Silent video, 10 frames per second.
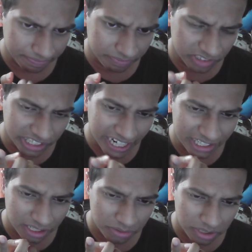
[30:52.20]

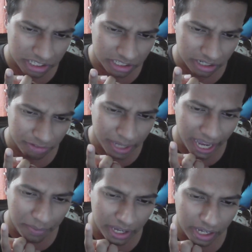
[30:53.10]
Stranger was sort of
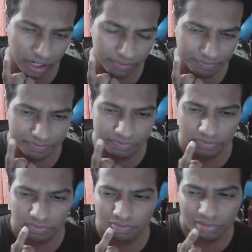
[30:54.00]
behaving
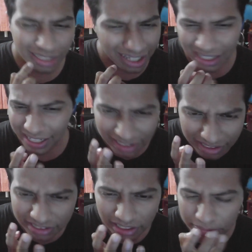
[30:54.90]
like, this
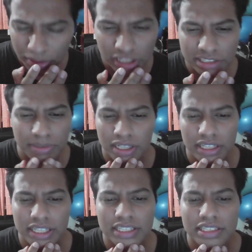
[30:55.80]
isn't possible,
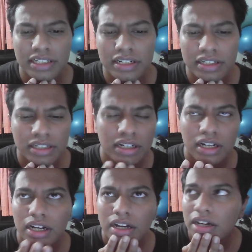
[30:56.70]
this isn't
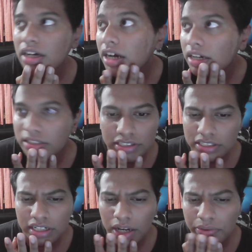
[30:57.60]

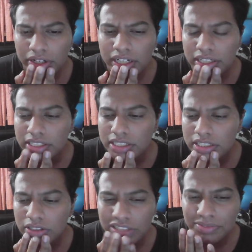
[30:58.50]
how it is,
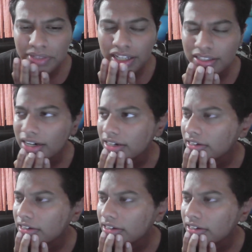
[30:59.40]
or something like that.